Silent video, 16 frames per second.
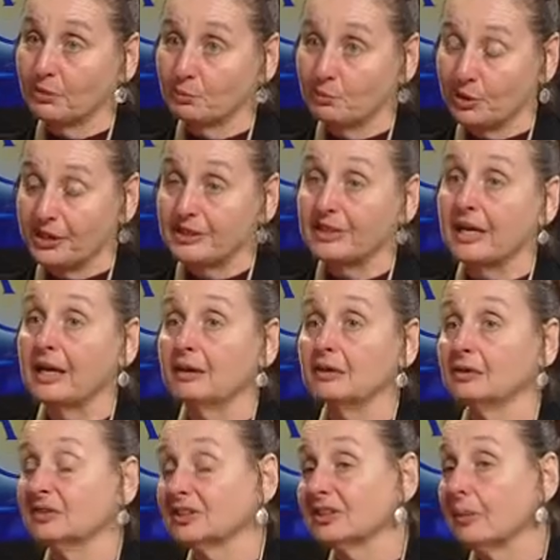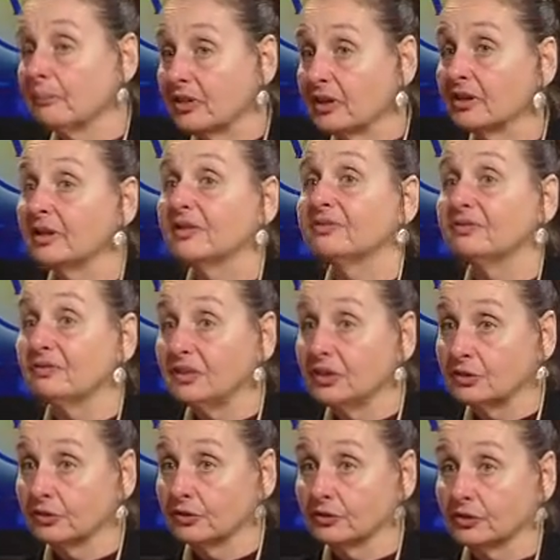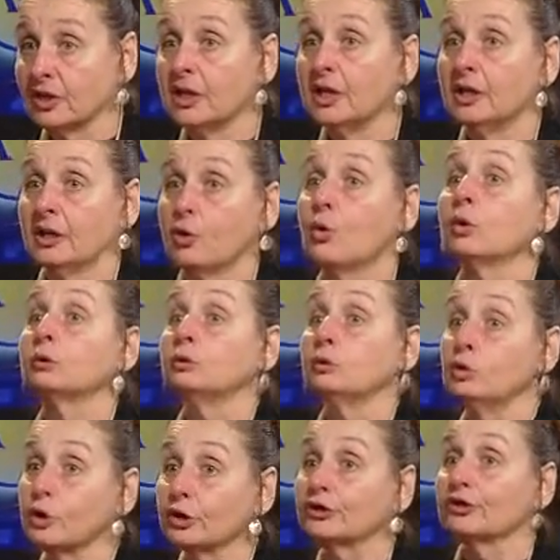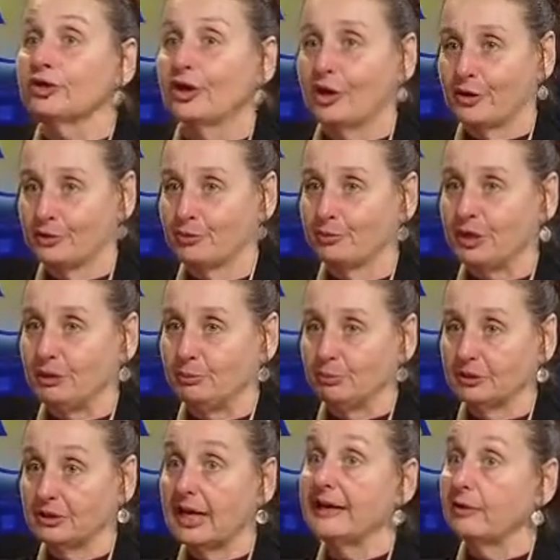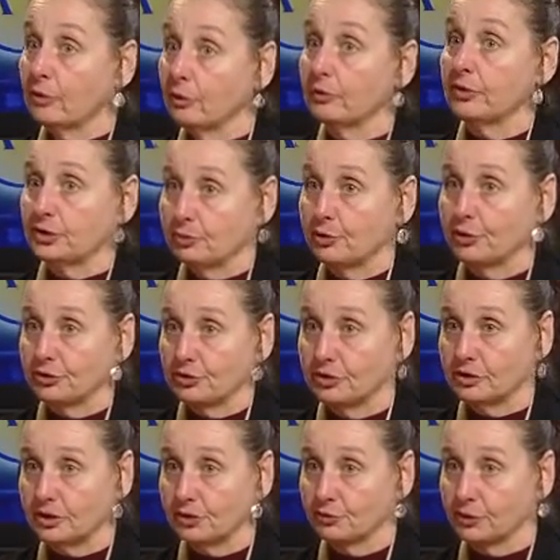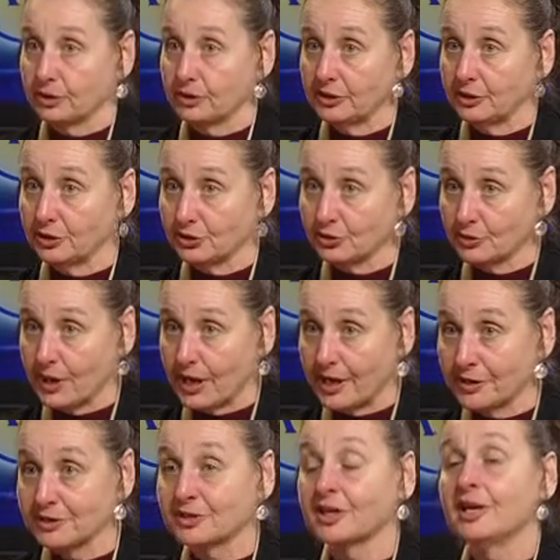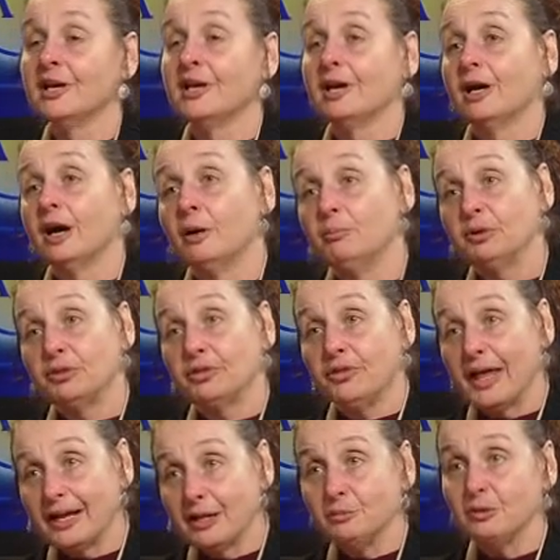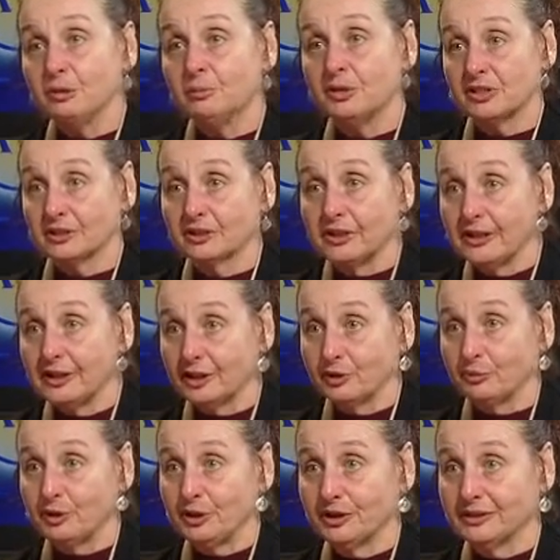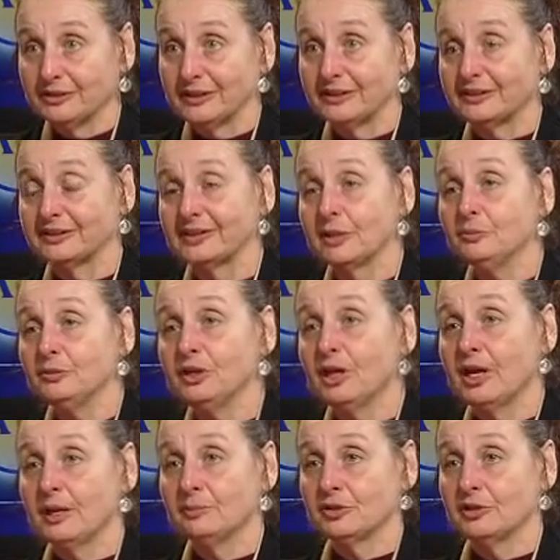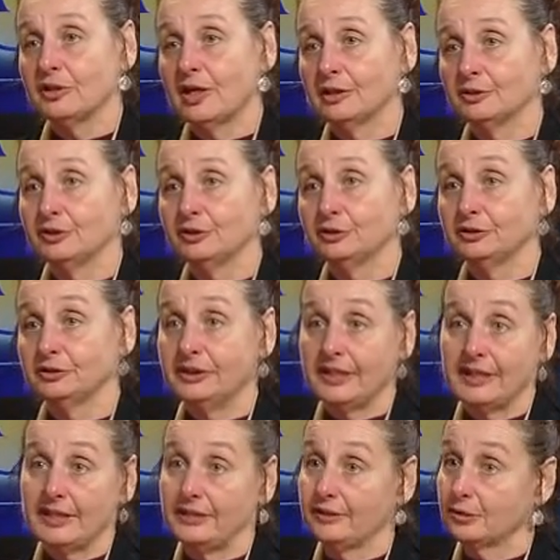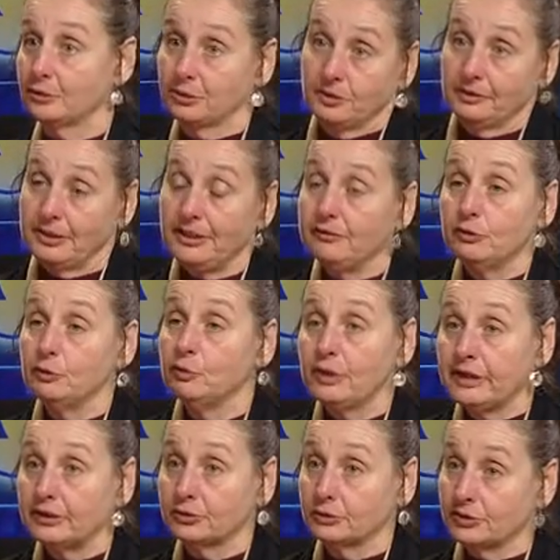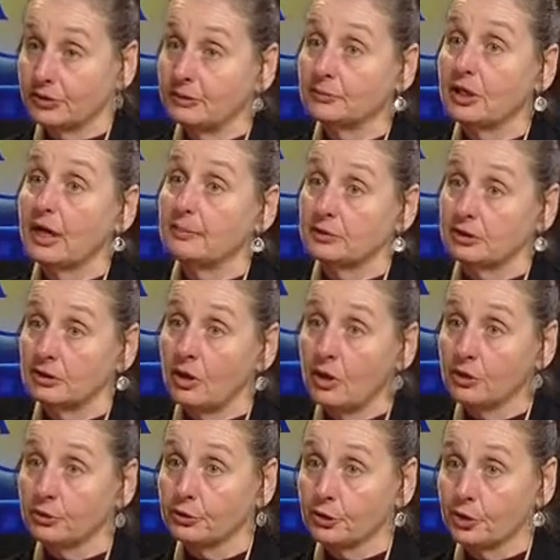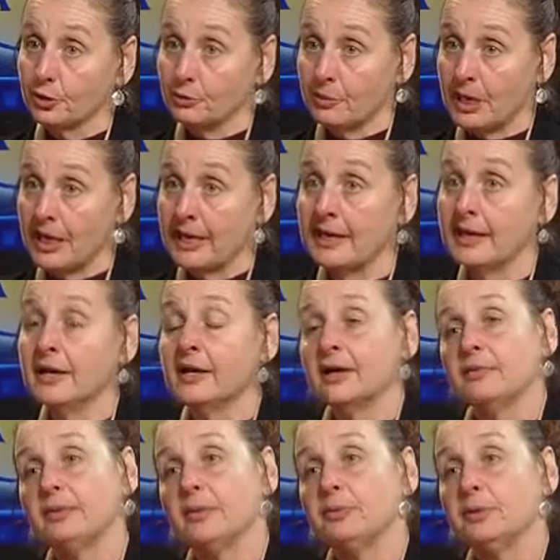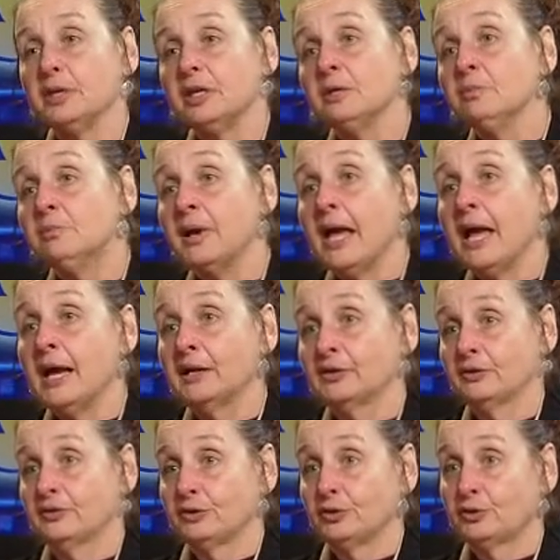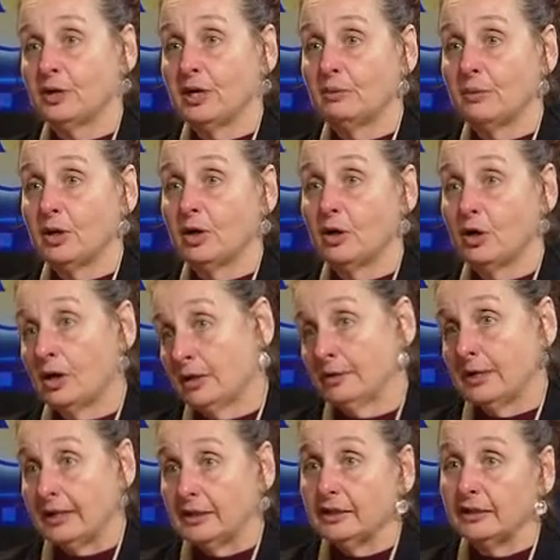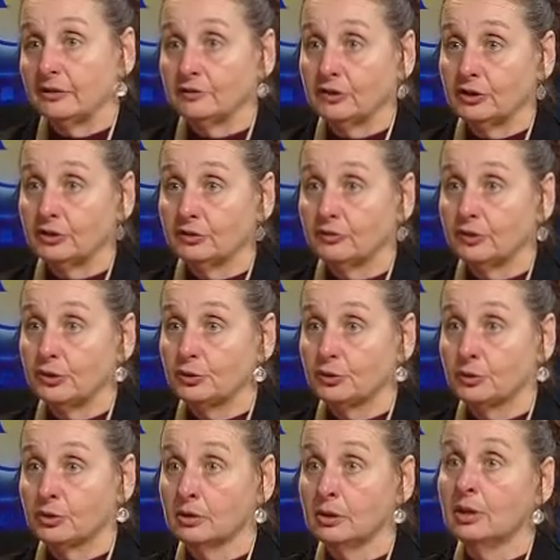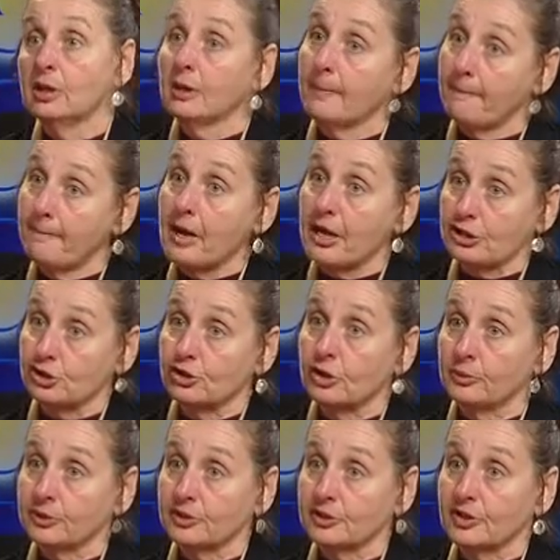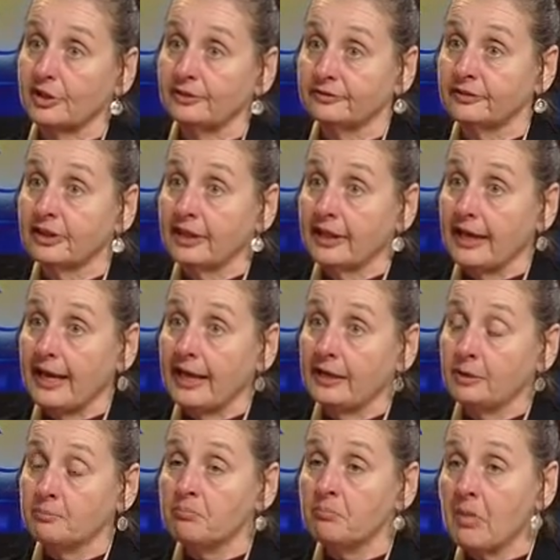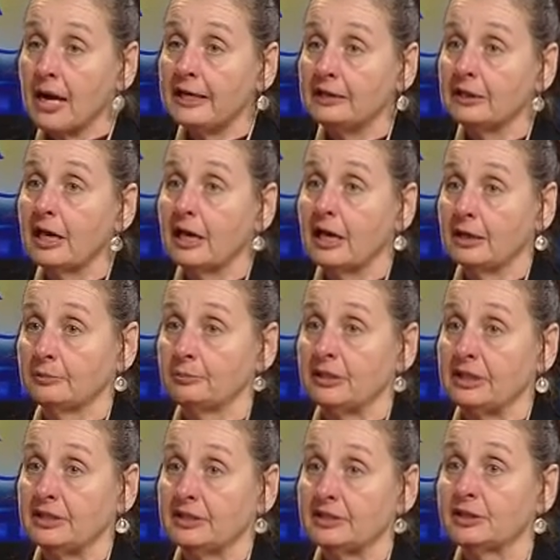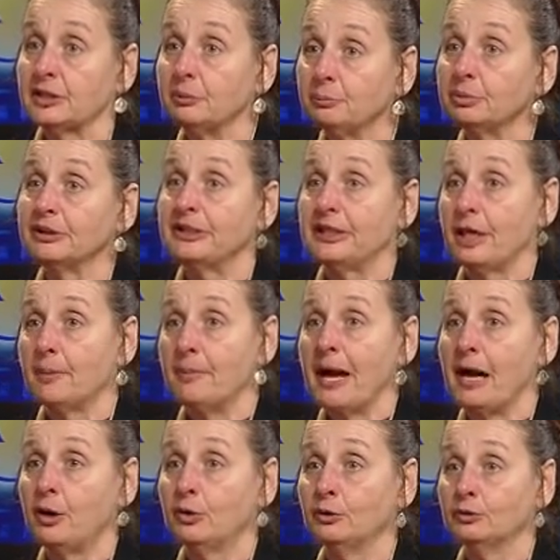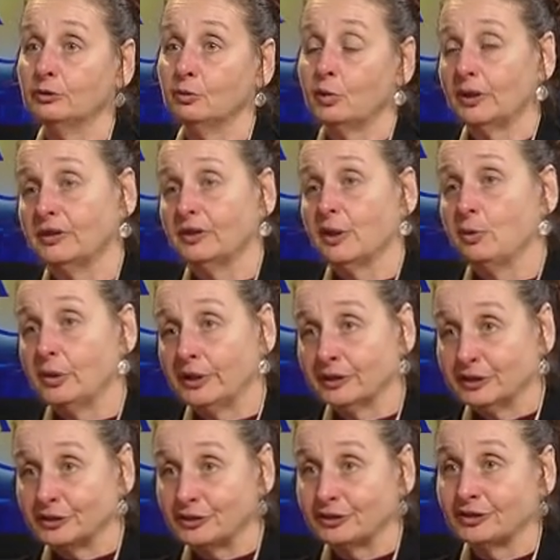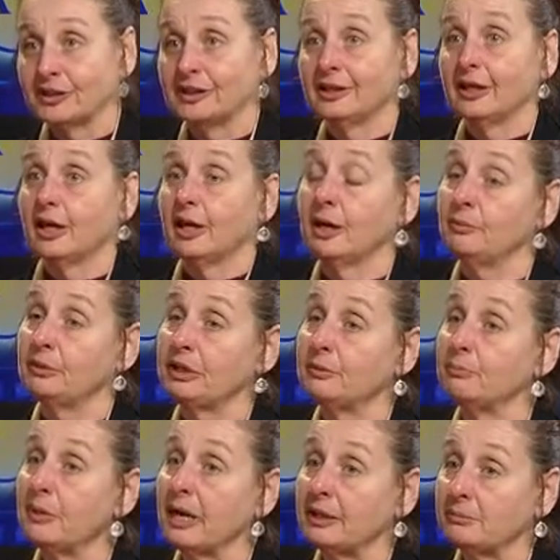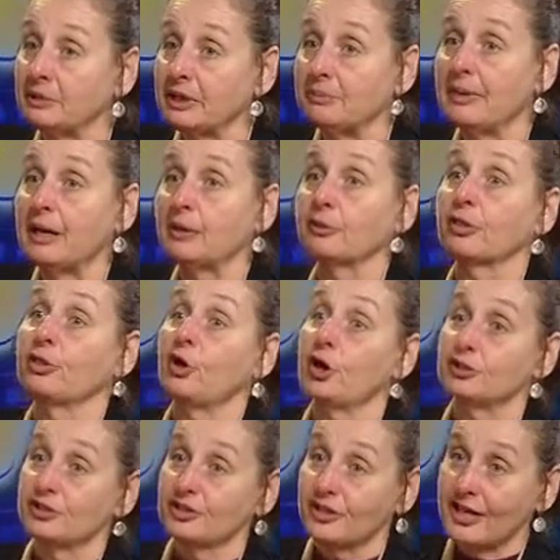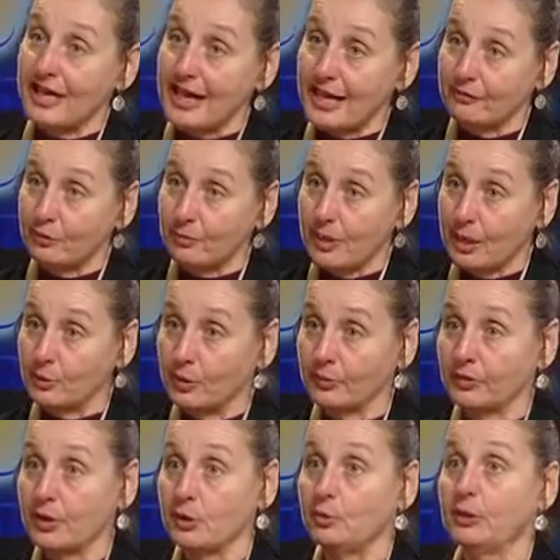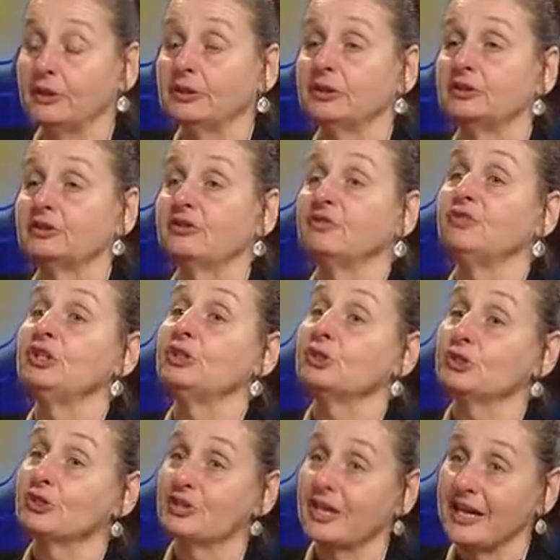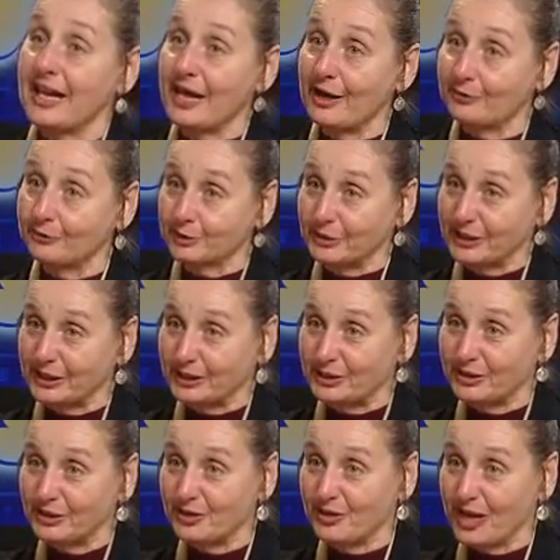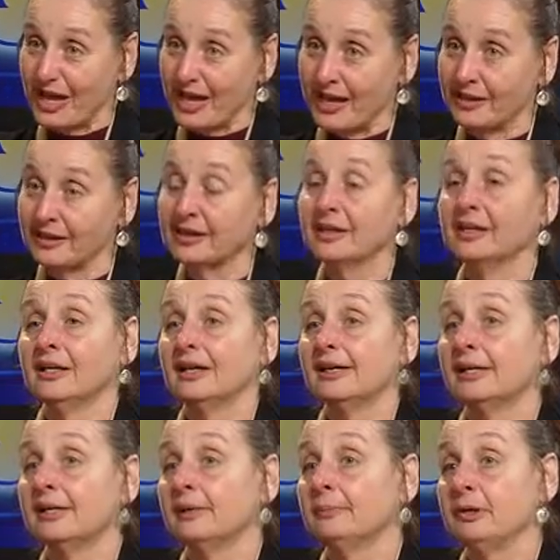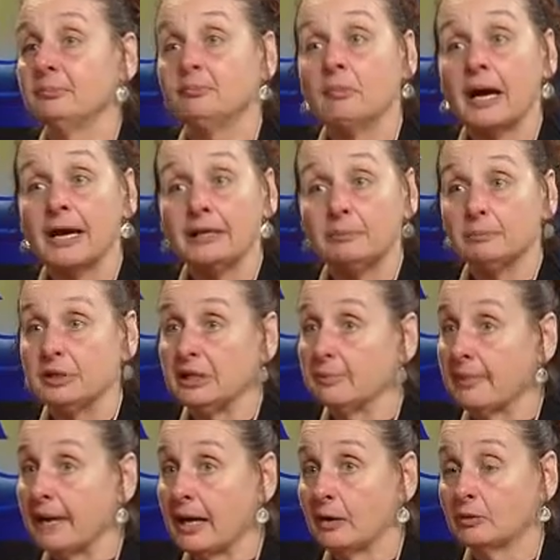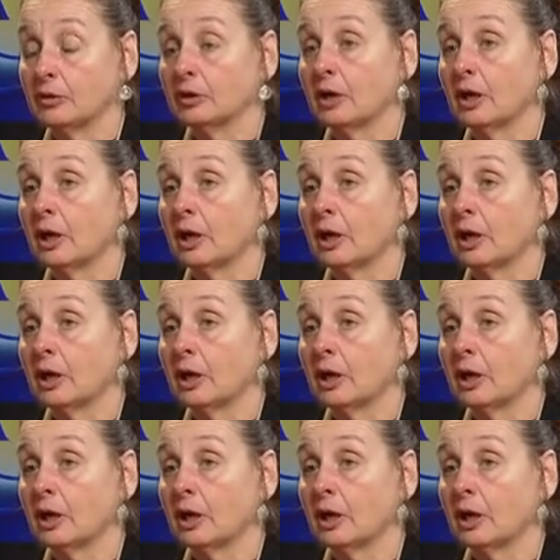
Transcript: of a breakdown, something that feels or looks to other people like, oh, this person is really distressed. But that can be misleading because it's sometimes not until days or even weeks or sometimes longer go by that the impact of the trauma on any given individual might show itself. And it might not be simply about what they witnessed, but it might be about thoughts they have about what they witnessed, fears they have related to that. It might be about